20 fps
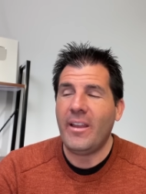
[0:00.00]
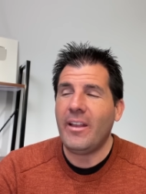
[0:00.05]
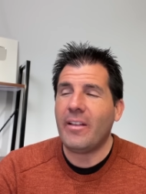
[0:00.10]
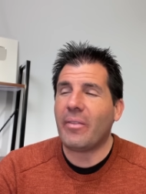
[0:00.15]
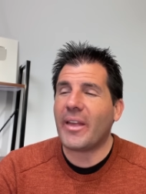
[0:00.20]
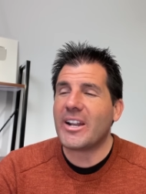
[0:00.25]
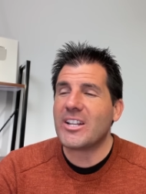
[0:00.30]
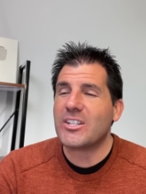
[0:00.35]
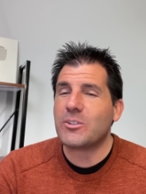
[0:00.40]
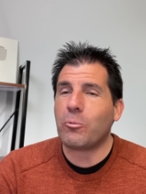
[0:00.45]

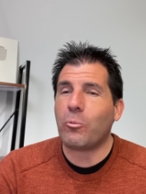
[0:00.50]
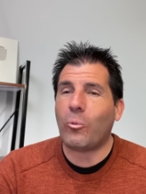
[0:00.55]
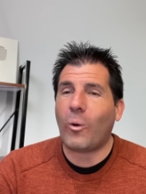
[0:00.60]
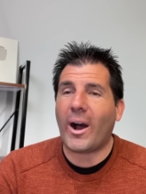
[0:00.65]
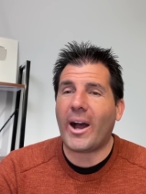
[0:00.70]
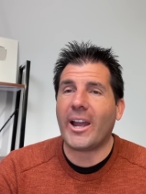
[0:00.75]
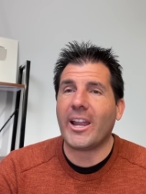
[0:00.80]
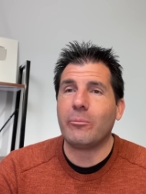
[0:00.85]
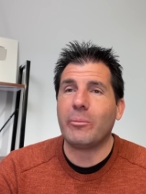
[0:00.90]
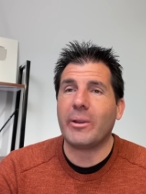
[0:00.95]
That is
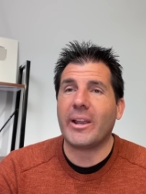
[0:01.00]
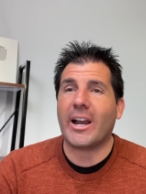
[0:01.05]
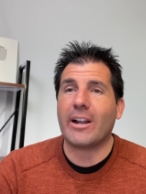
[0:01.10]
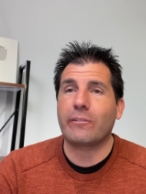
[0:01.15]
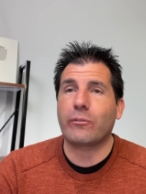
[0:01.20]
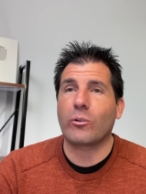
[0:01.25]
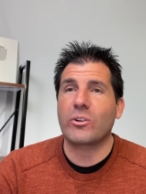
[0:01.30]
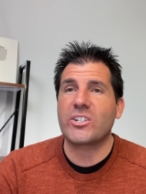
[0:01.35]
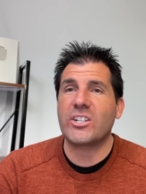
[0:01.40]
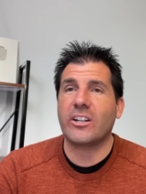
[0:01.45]
why we got
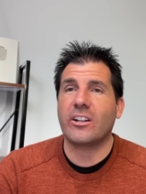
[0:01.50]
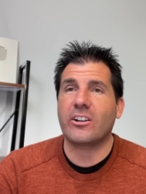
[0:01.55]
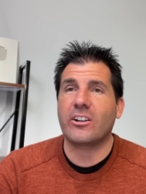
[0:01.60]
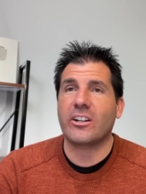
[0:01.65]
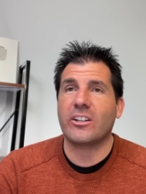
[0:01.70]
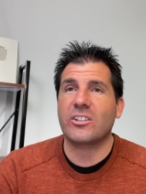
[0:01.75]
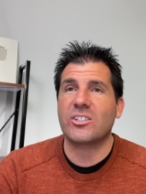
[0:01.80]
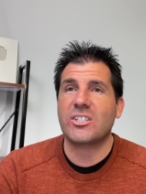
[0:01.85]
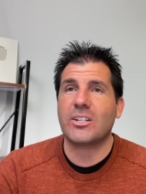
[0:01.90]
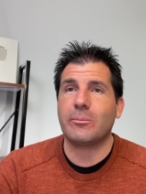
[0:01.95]

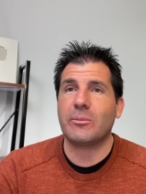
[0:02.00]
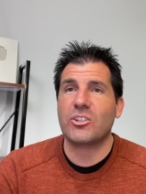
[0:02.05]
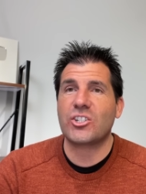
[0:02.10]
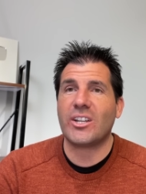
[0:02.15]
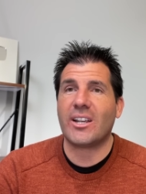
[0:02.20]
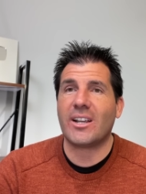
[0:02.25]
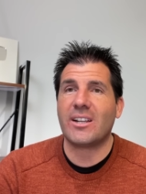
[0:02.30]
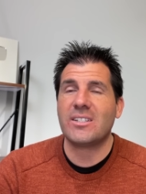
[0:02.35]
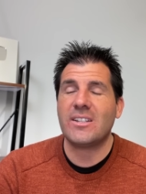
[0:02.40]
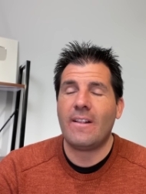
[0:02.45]
$1,400 stimulus
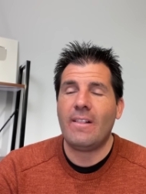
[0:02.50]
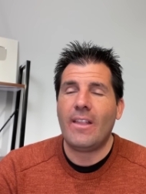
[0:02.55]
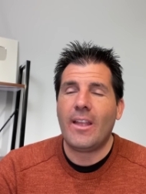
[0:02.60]
checks